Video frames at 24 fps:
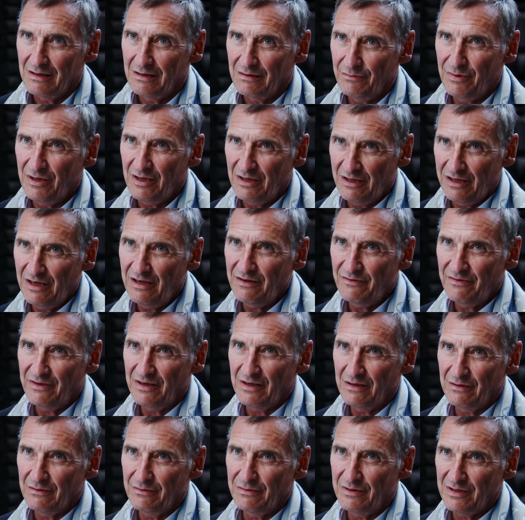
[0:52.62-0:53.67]
but
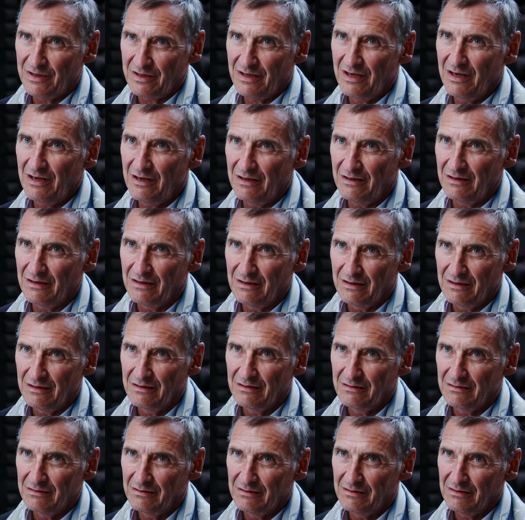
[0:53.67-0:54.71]
living with killer
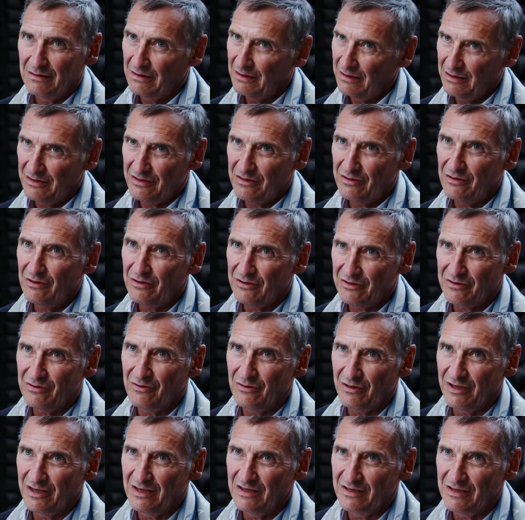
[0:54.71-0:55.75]
is not so
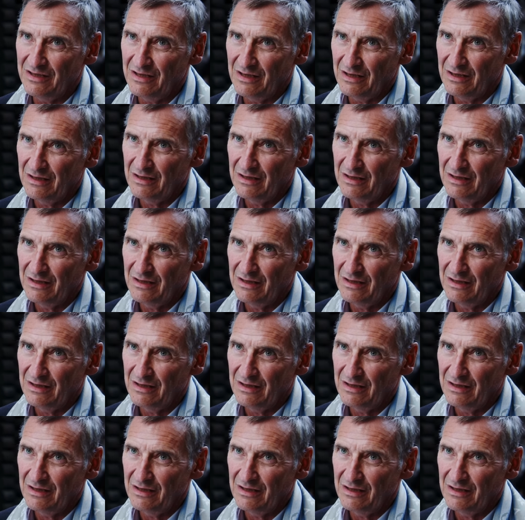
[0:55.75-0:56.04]
easy.